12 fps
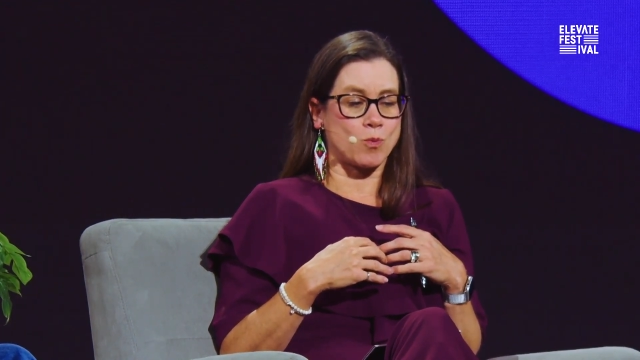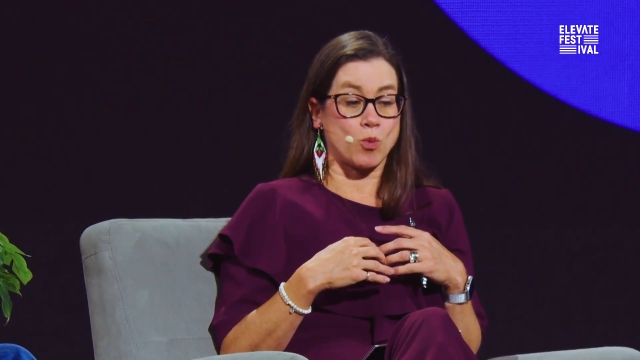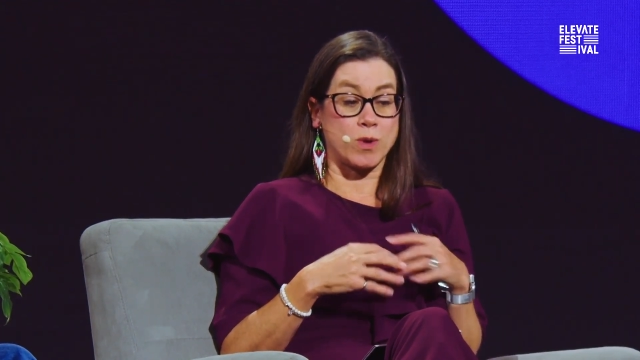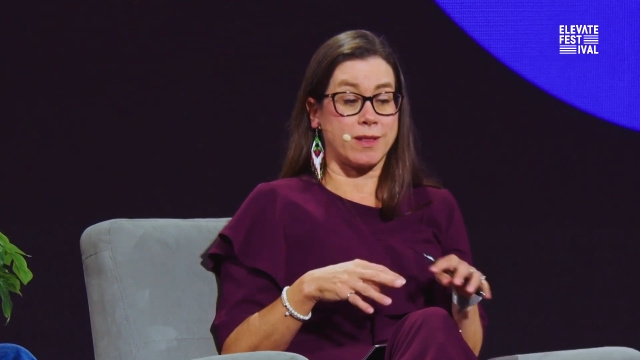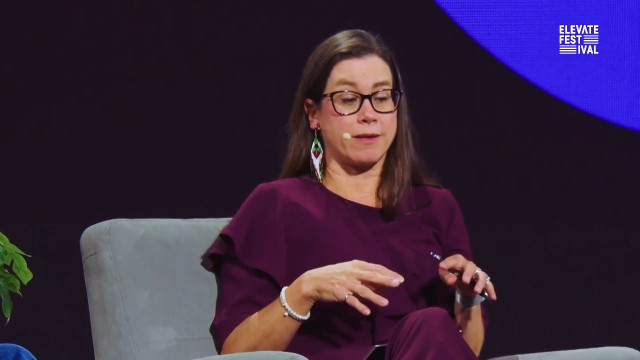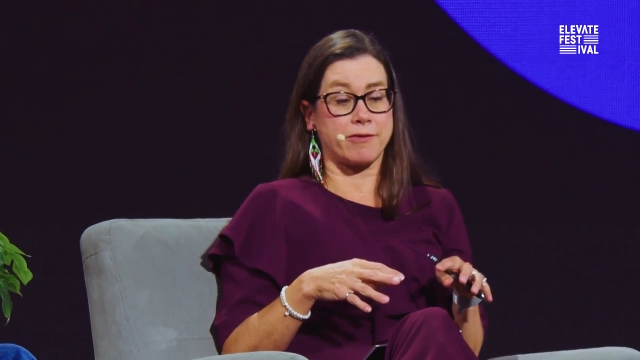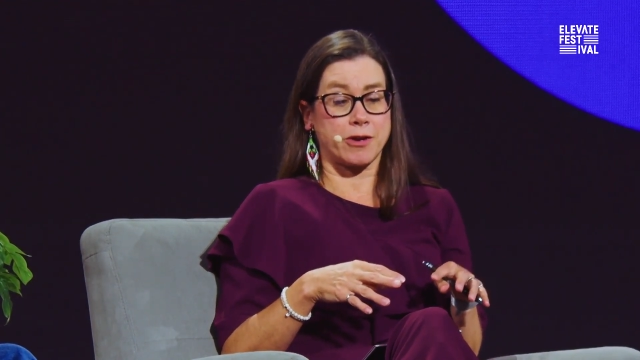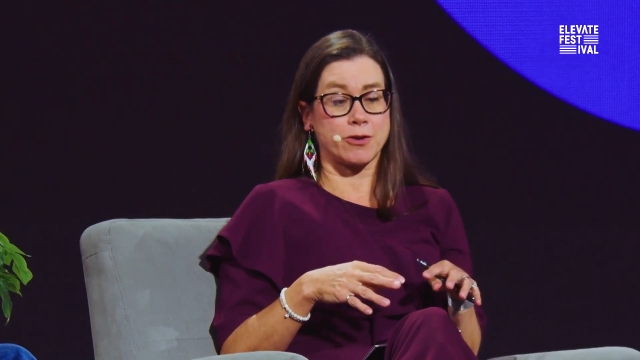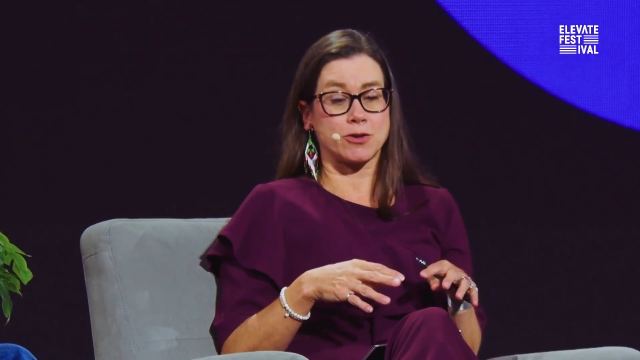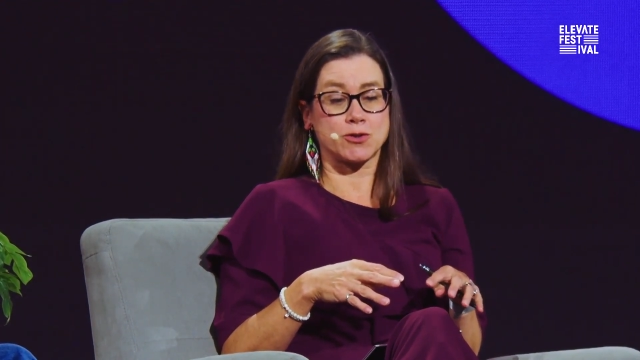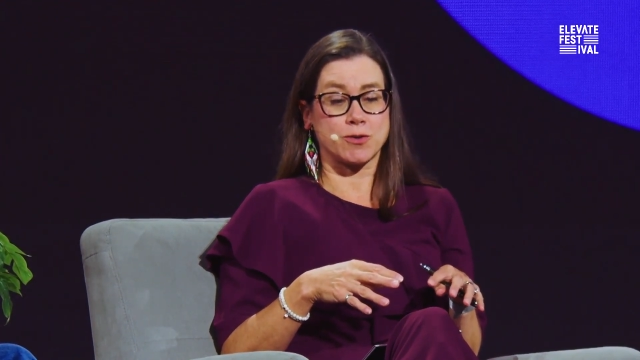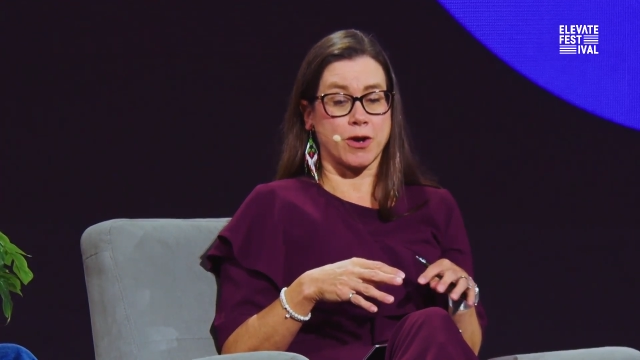we live here
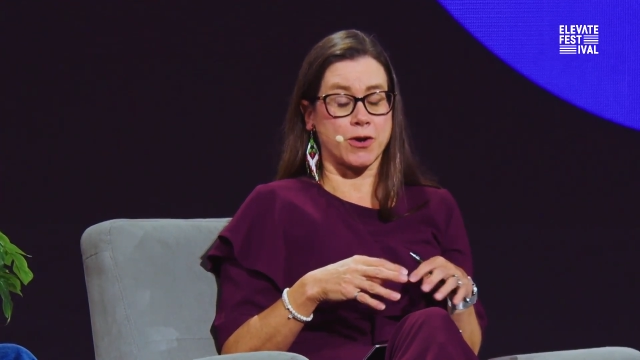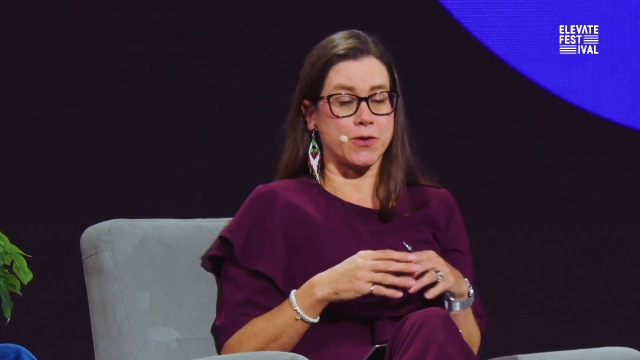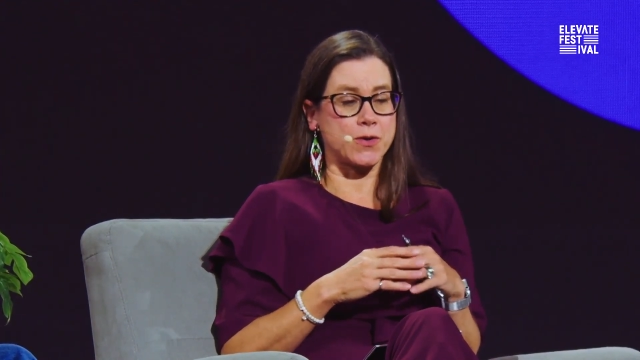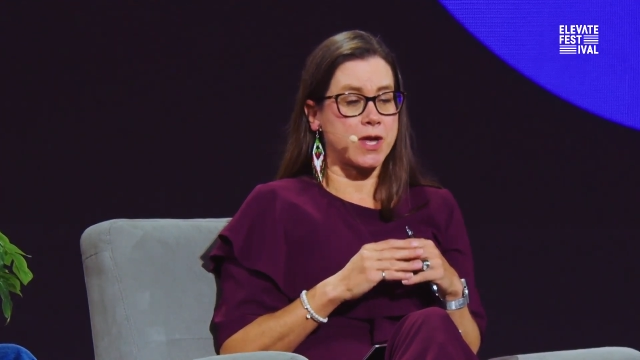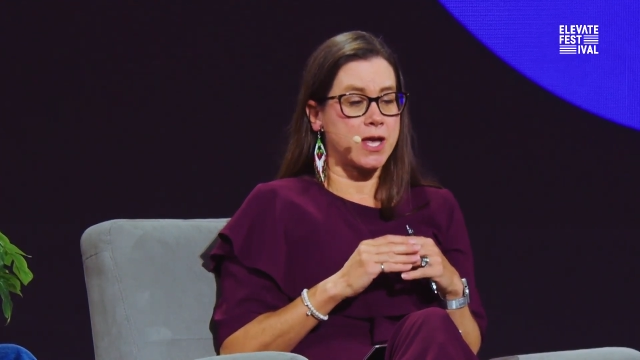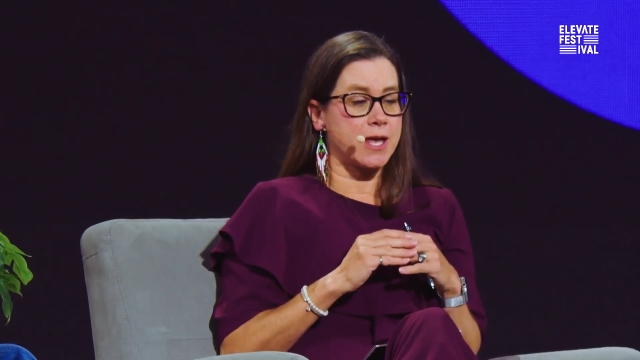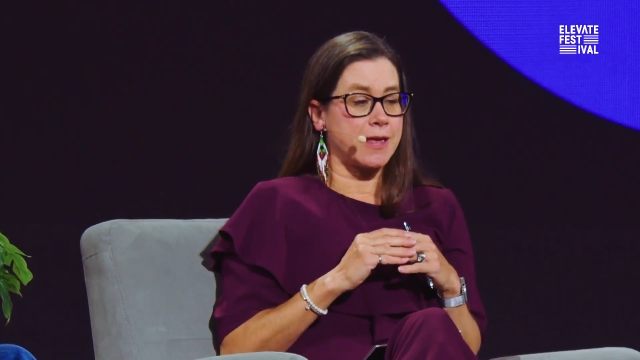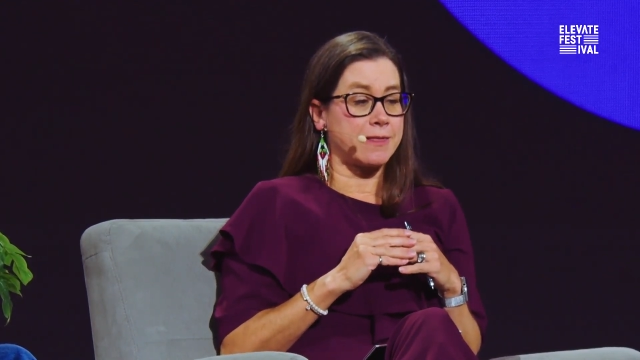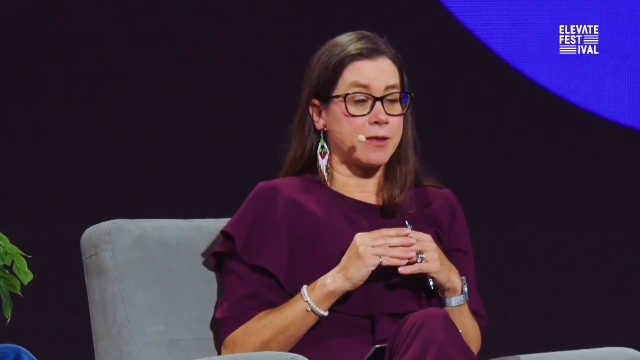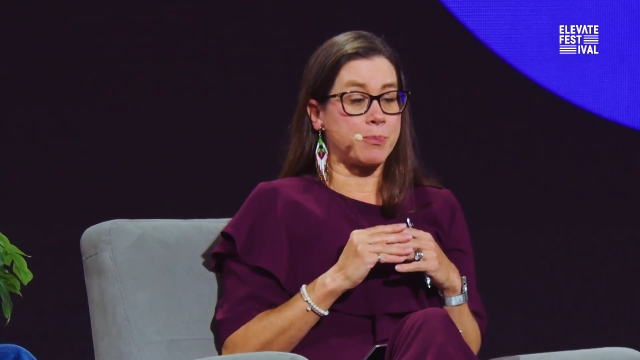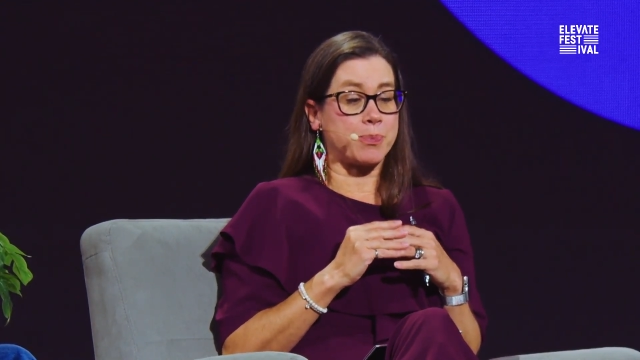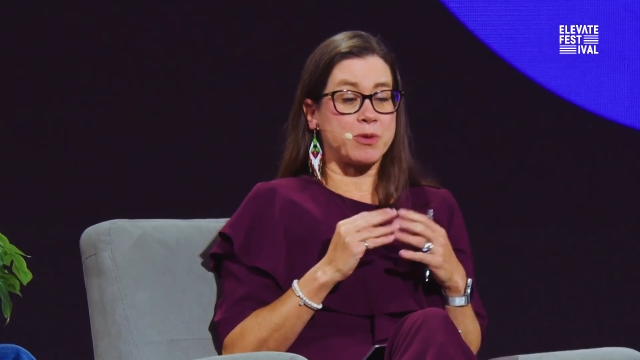in Toronto,
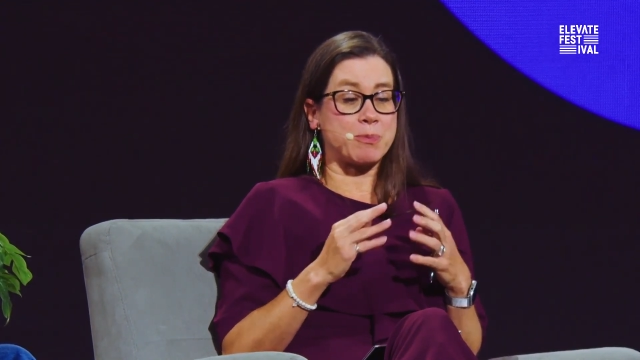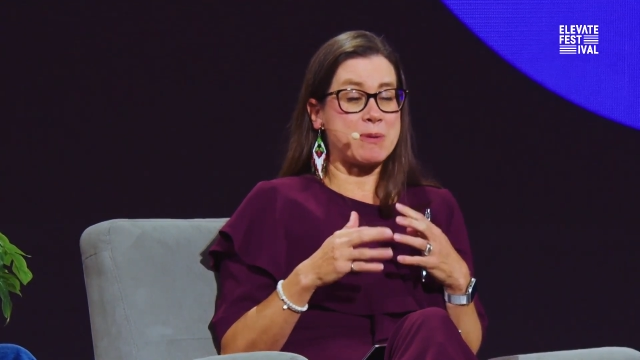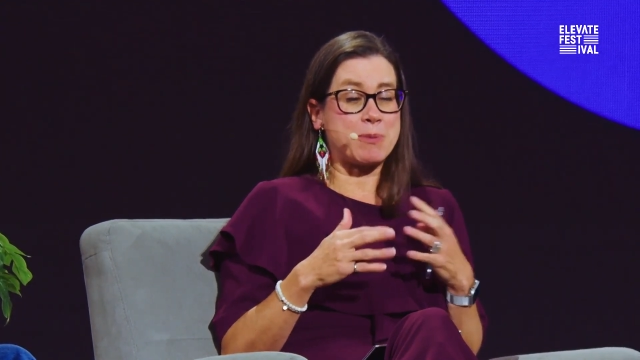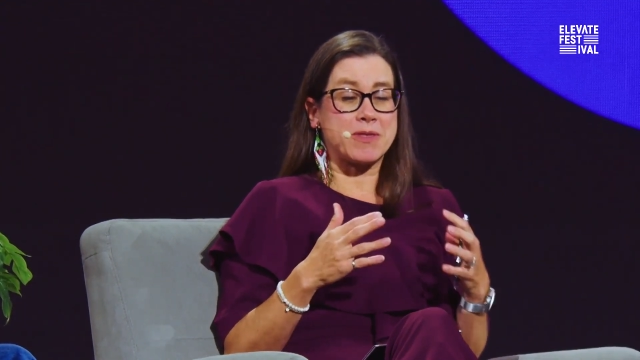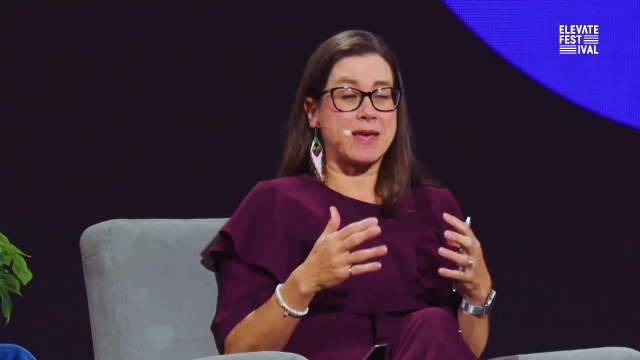the people